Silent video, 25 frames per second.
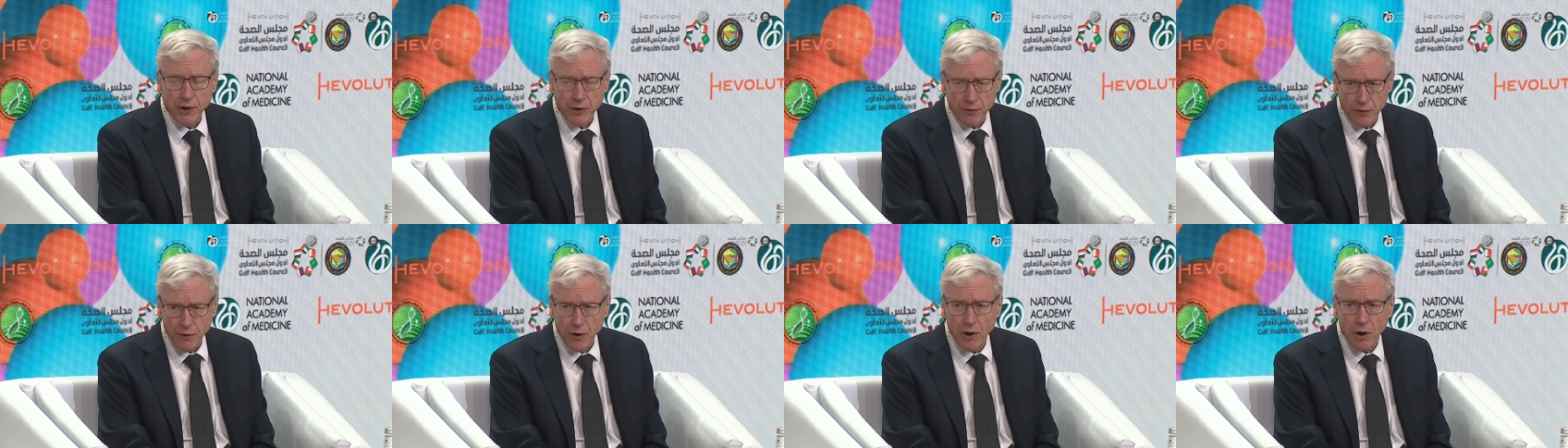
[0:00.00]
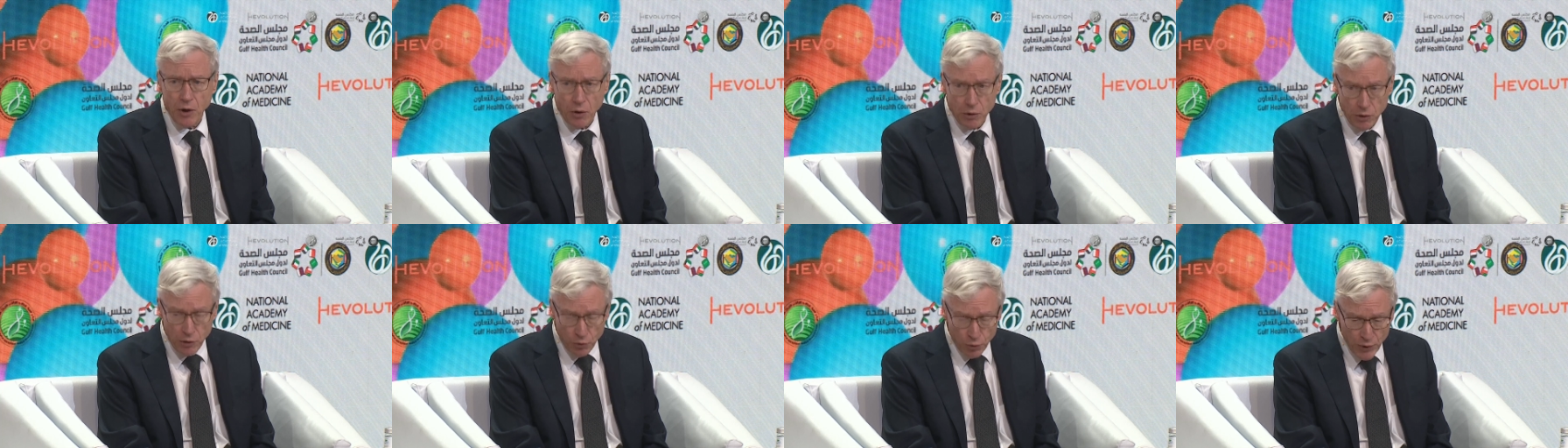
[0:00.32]

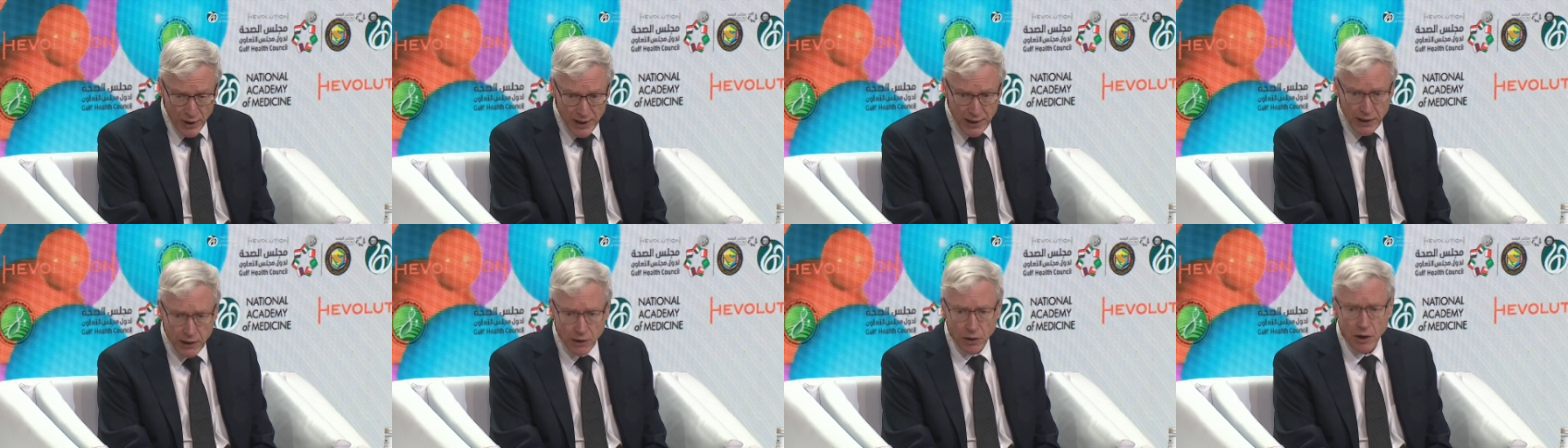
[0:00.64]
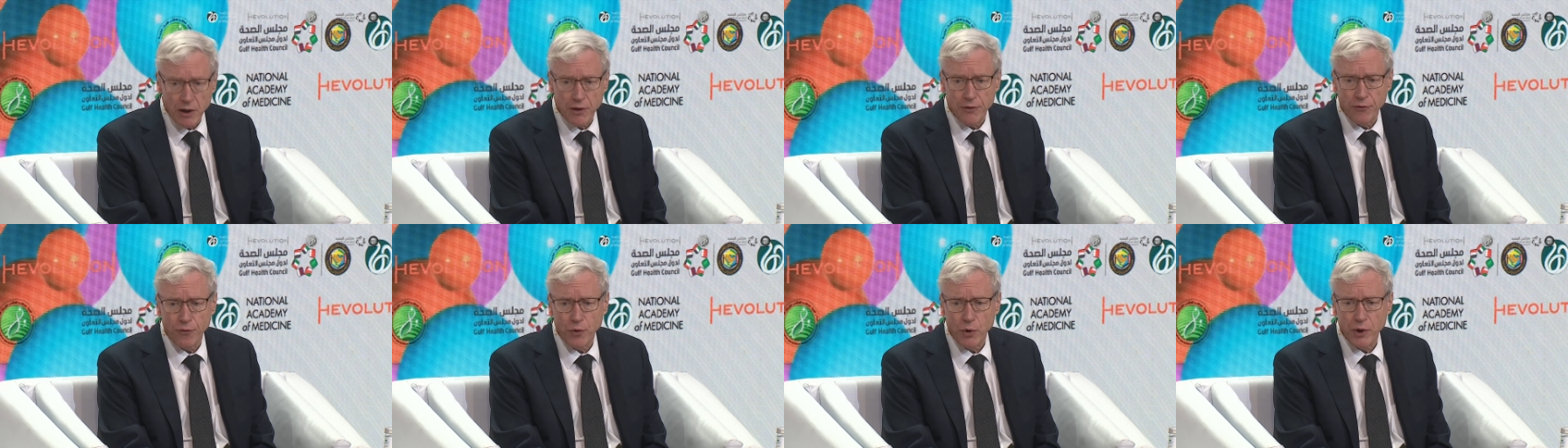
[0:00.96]
already a lot
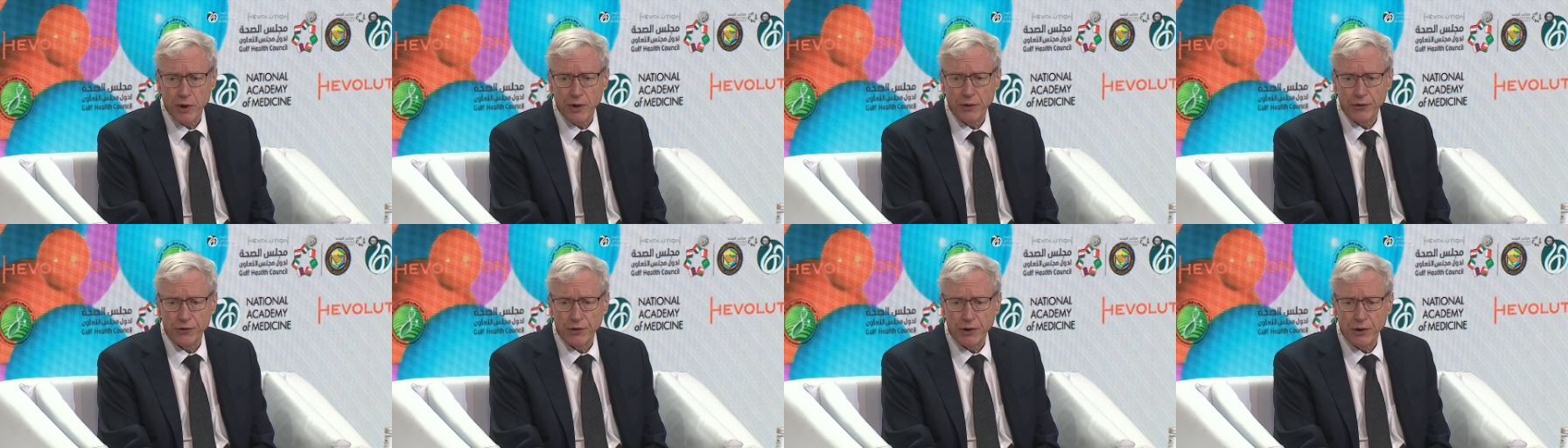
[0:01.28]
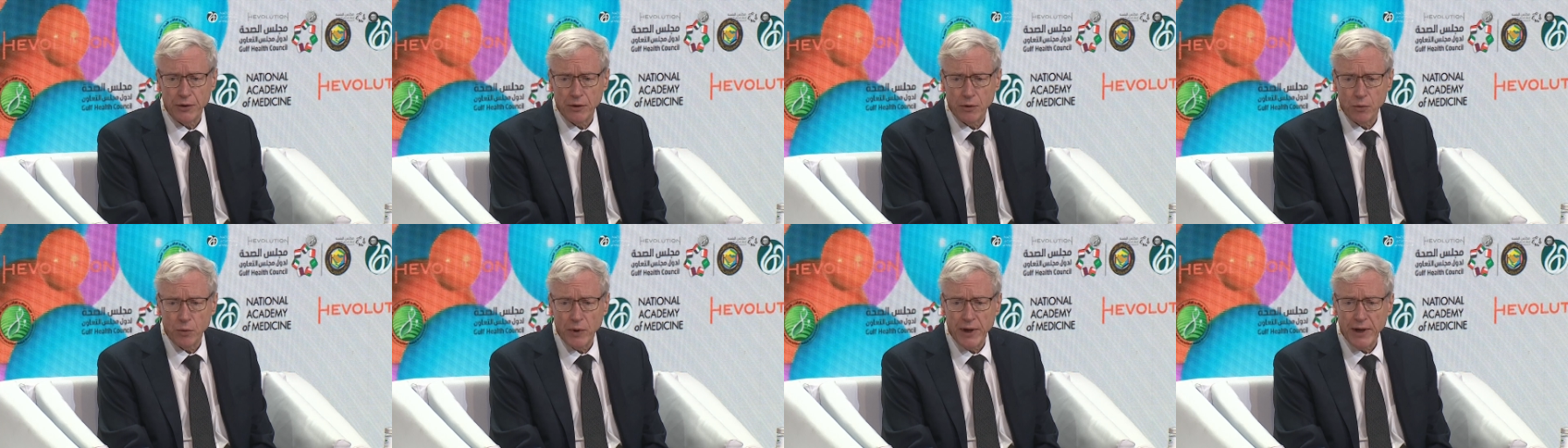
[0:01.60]
of work is
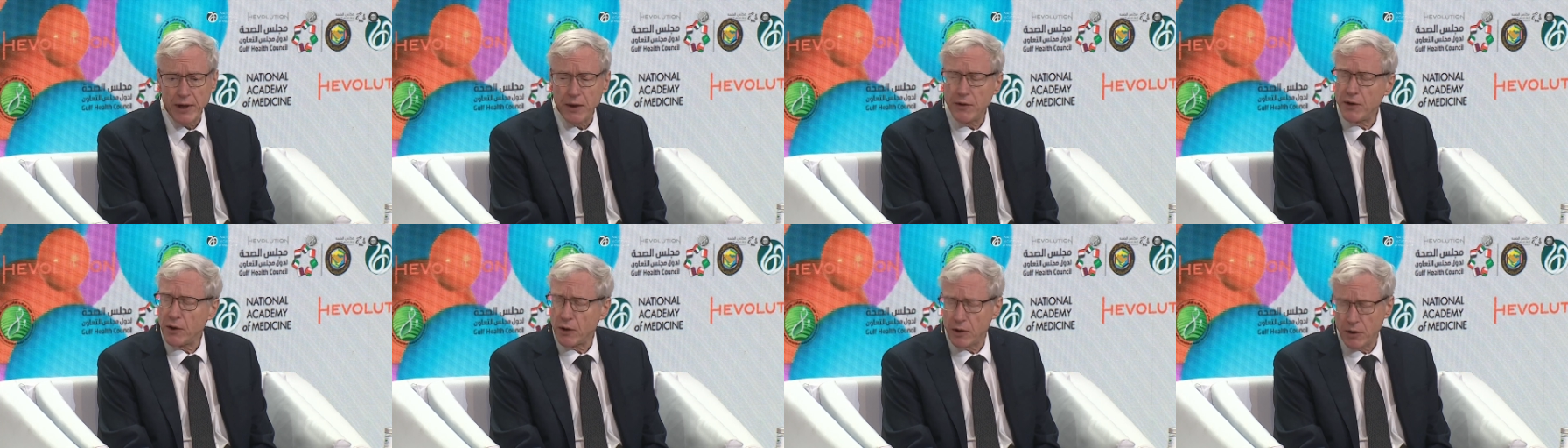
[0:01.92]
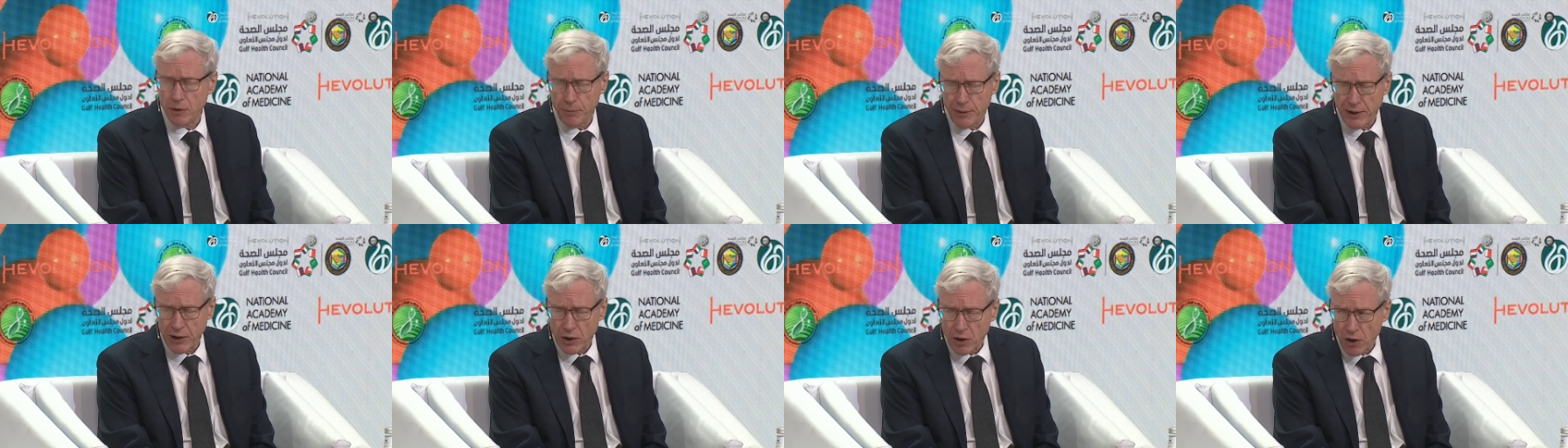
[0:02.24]
underway. There are going to
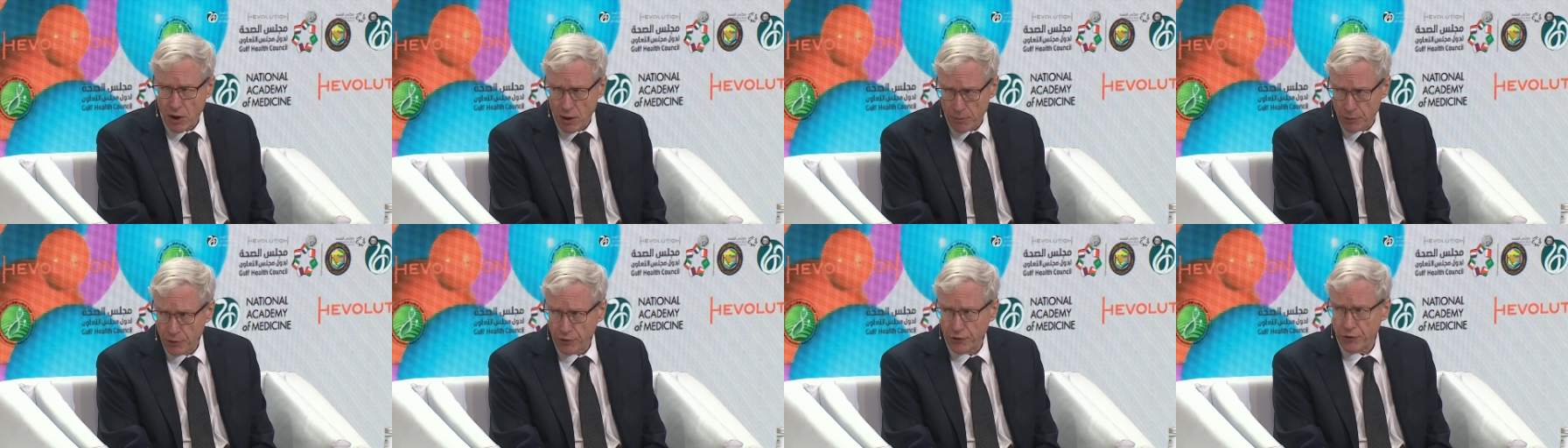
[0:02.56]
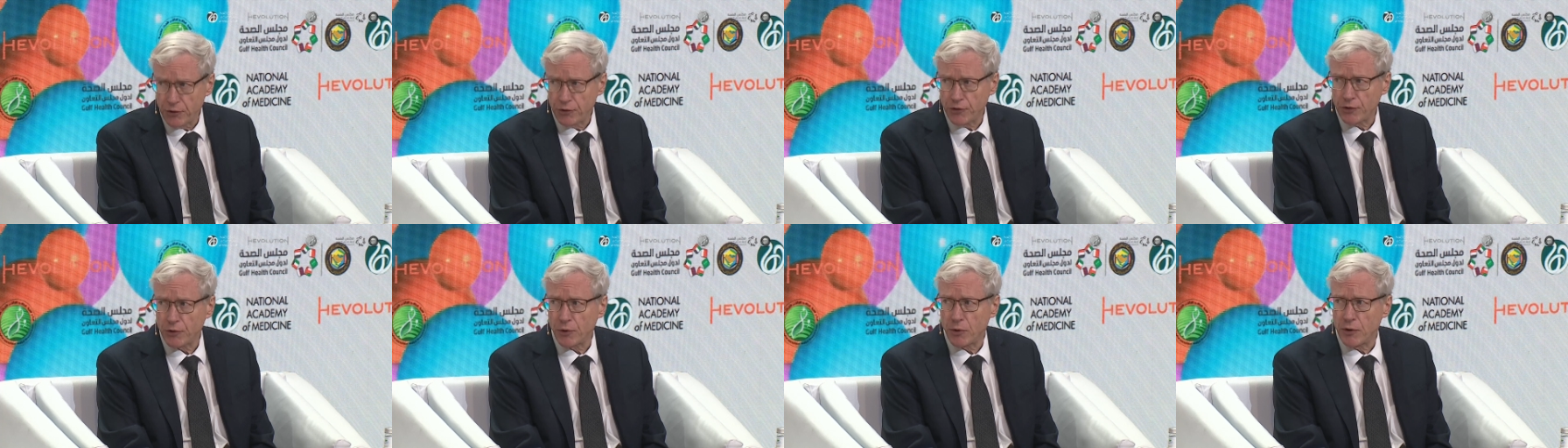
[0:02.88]
be composite
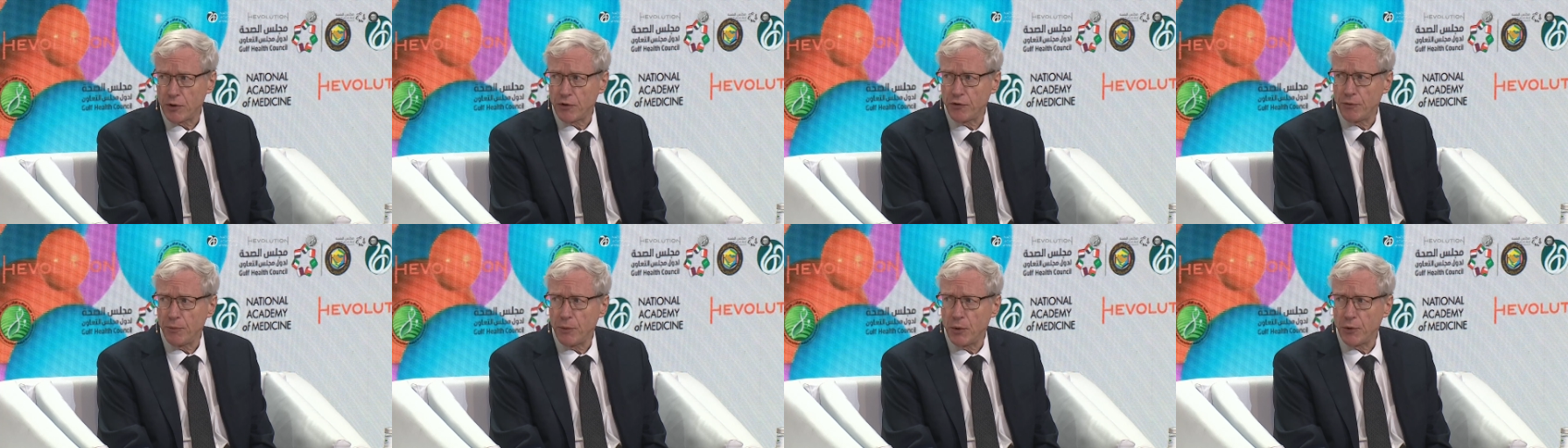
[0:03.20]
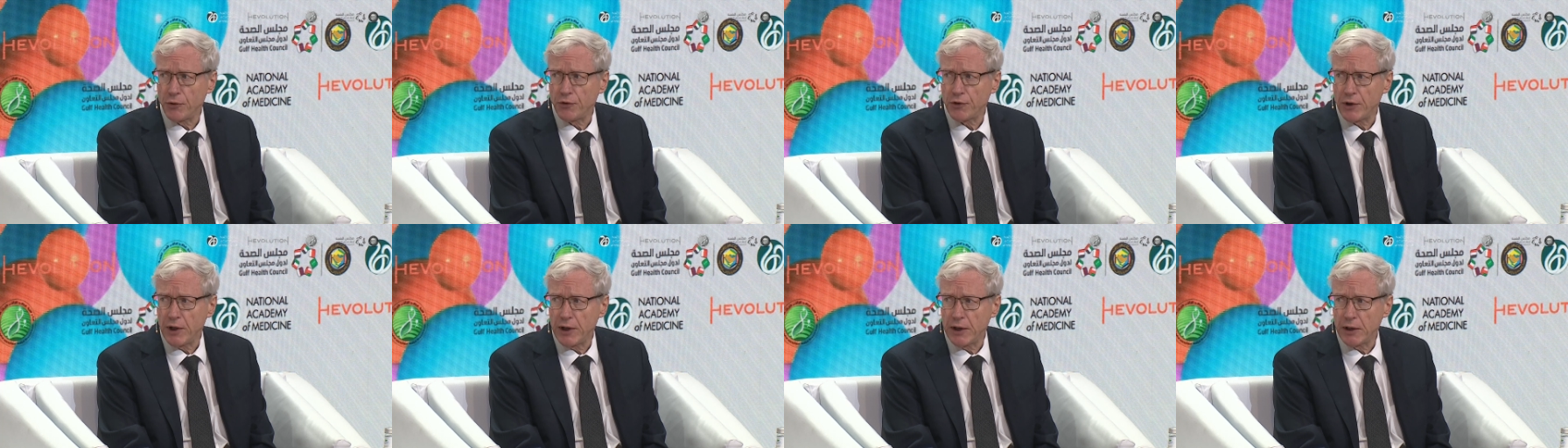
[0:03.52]
scores most
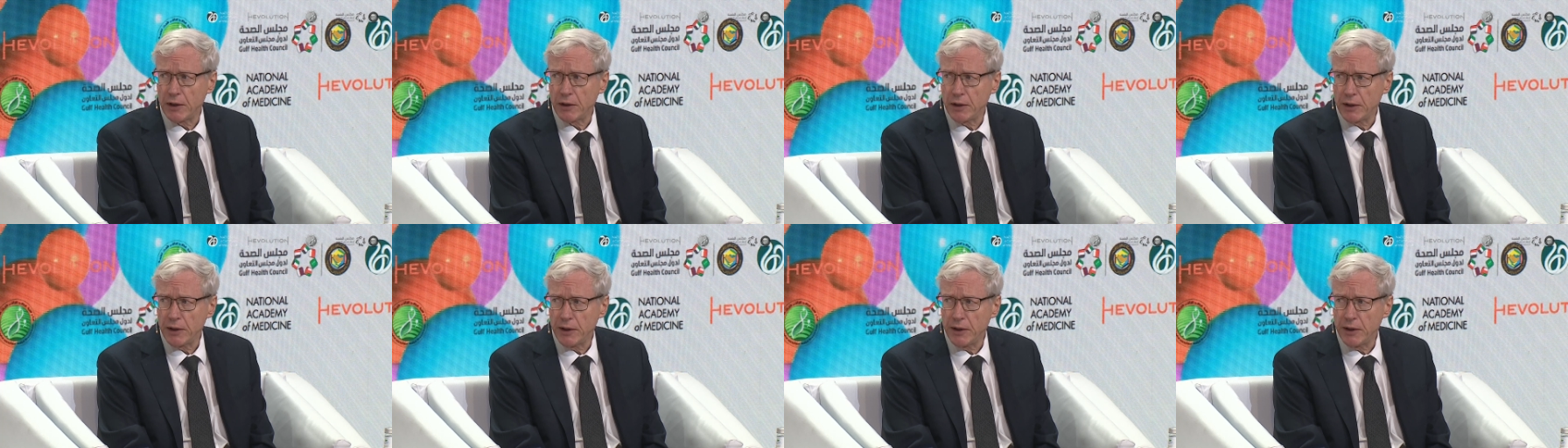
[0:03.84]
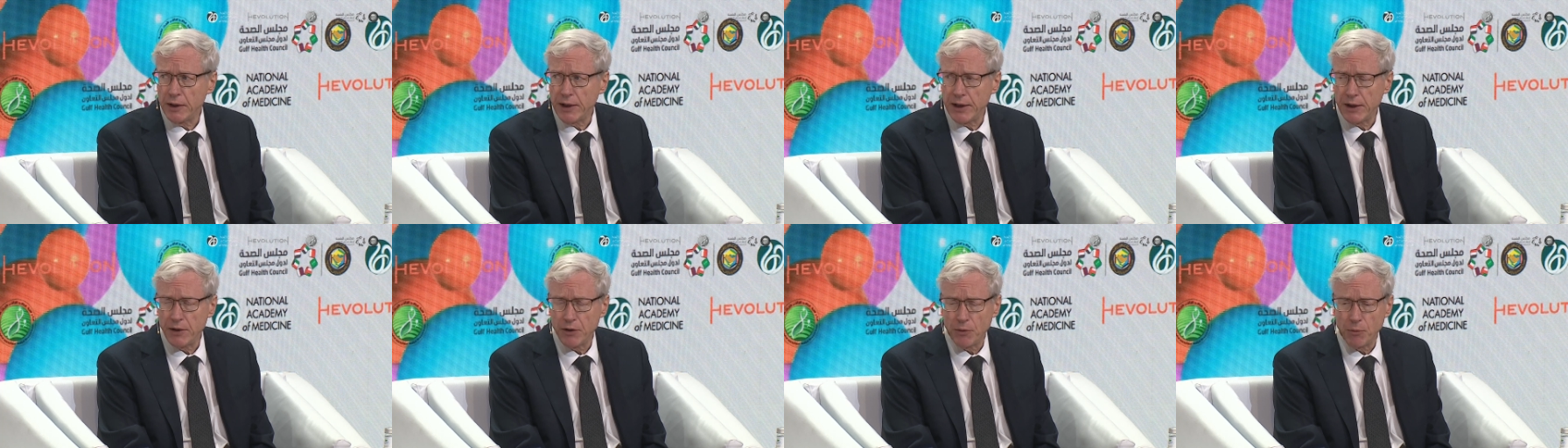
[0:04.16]
likely,
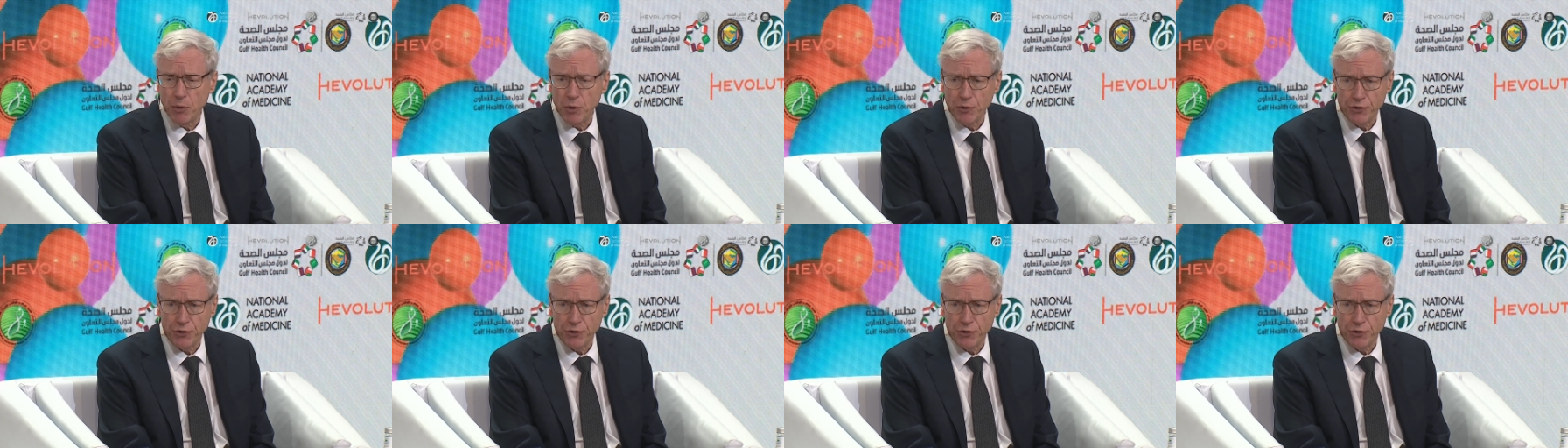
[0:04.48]
and the most